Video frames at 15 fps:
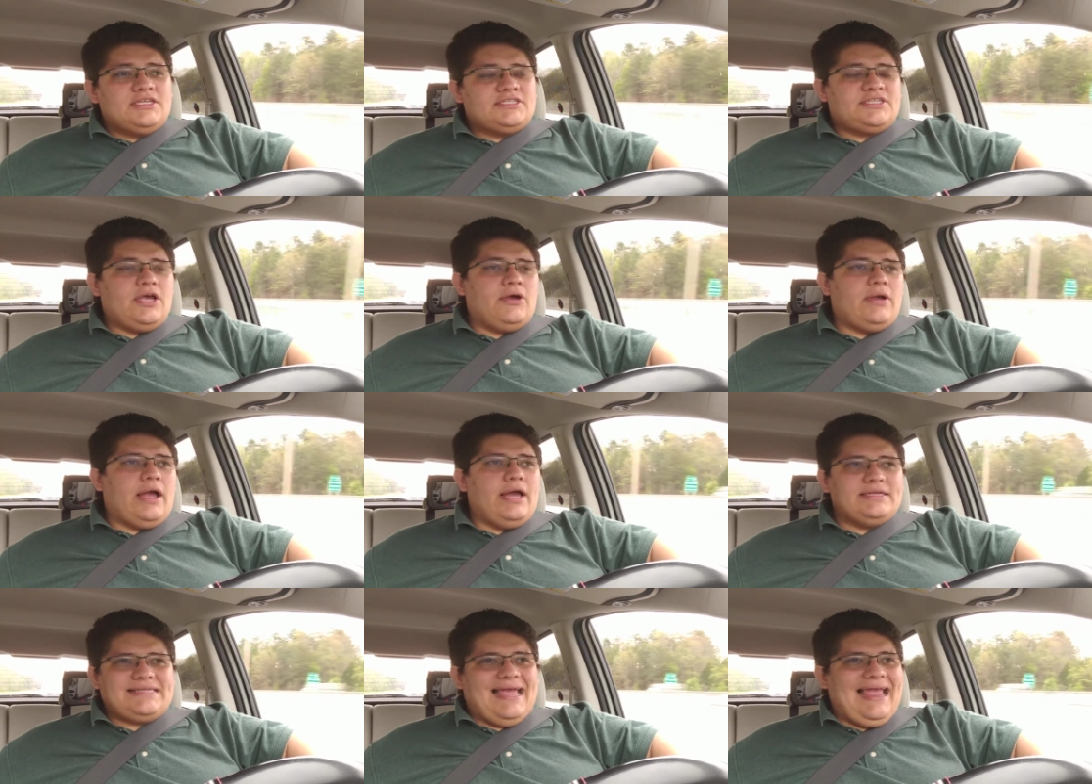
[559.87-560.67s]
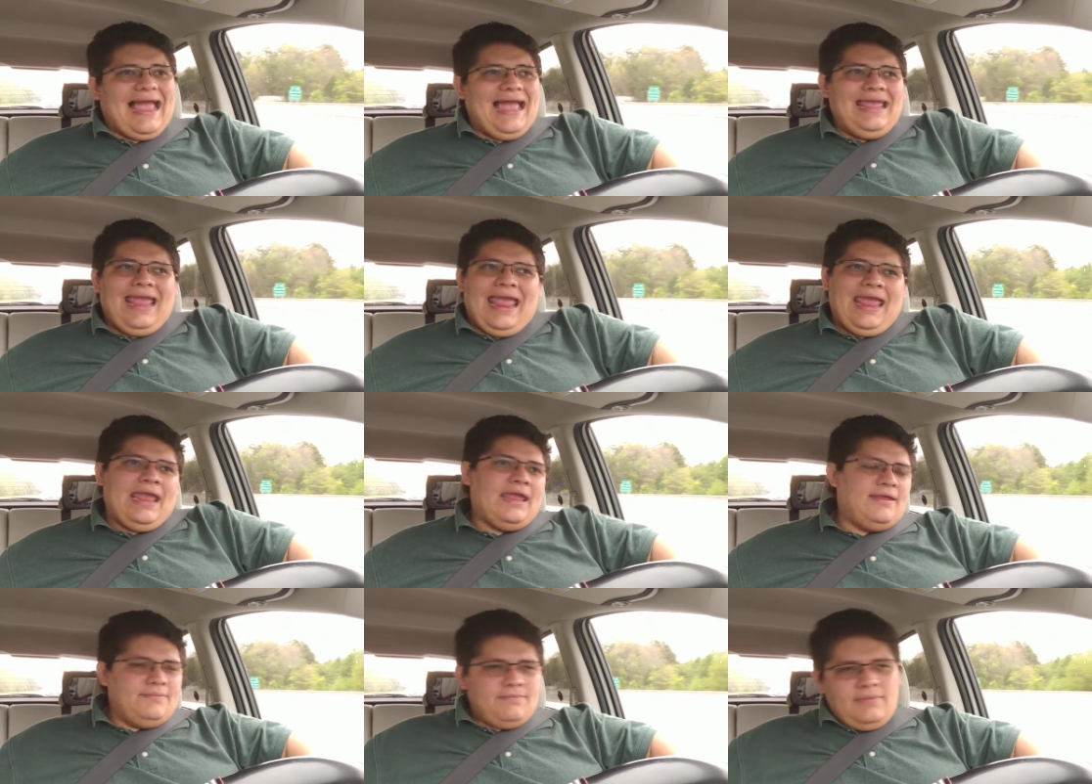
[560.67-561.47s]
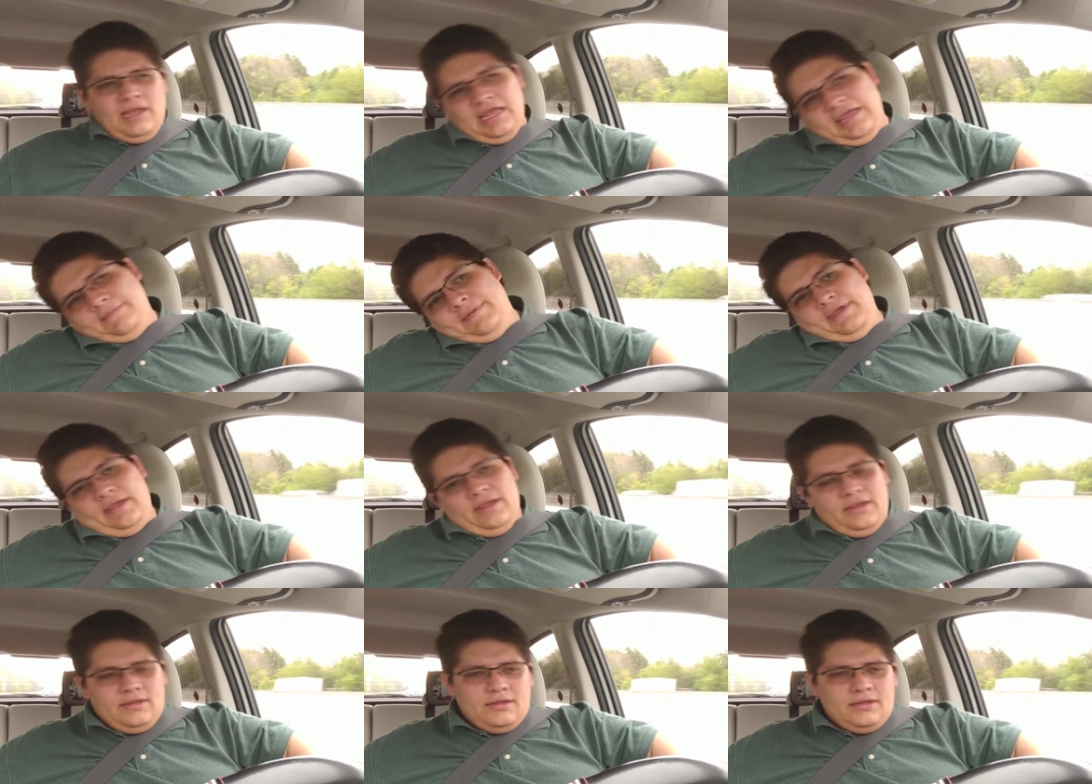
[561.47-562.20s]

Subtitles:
So guys, I ate maybe